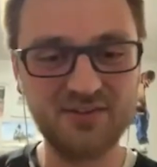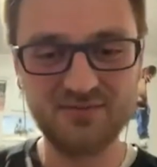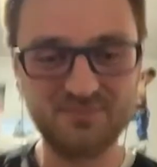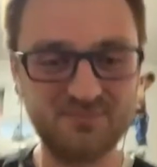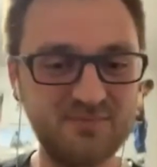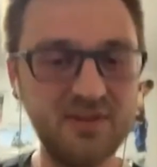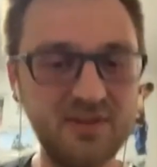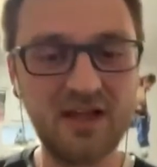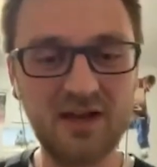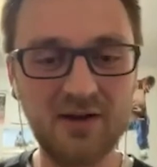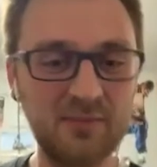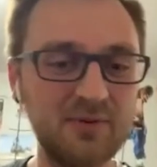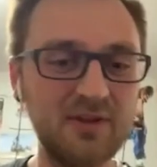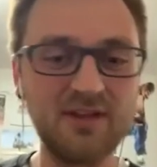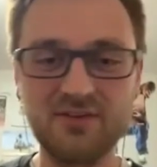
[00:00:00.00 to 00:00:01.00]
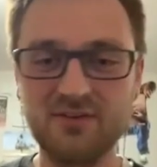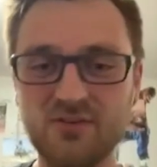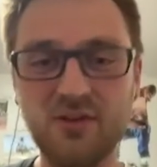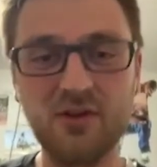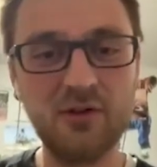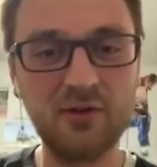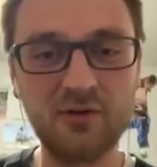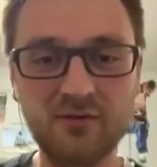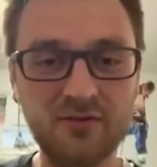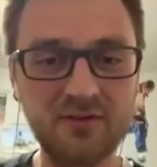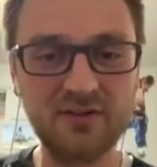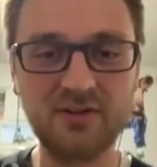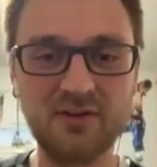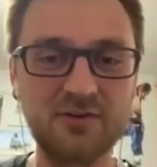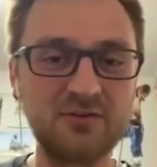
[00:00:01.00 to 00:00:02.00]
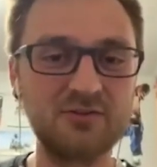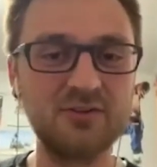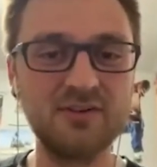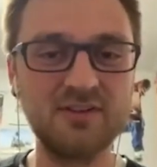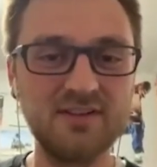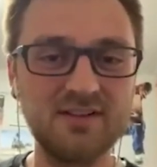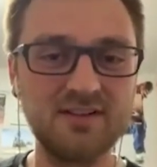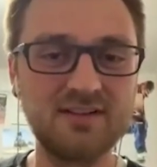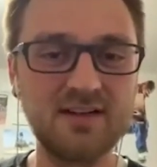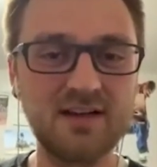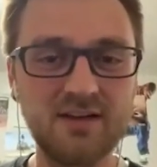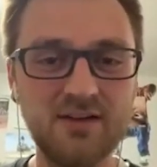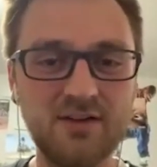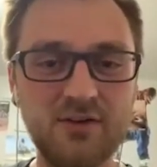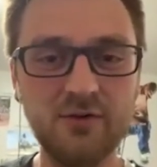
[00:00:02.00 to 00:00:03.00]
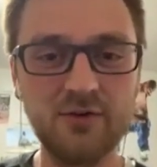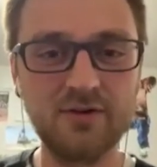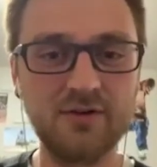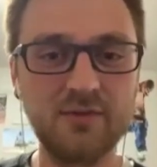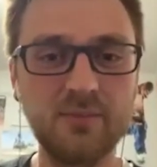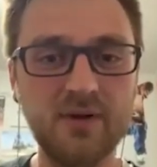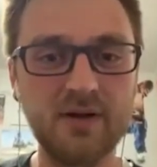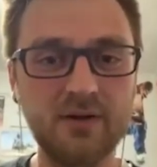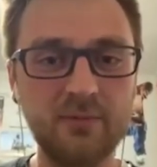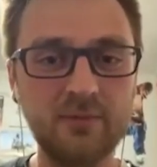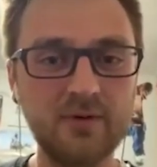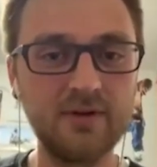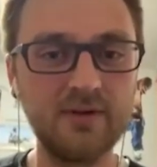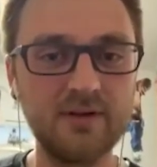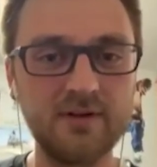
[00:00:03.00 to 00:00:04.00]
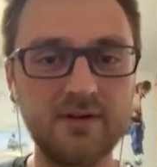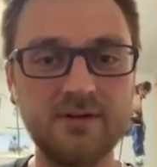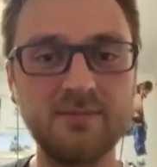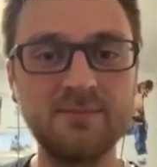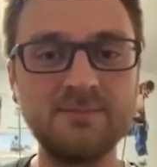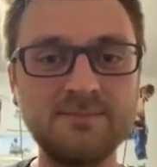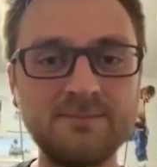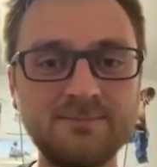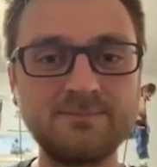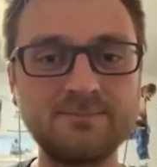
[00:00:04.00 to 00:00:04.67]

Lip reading: No, I was just saying there's a lot of places all over the country to kind of do it, depending where you are.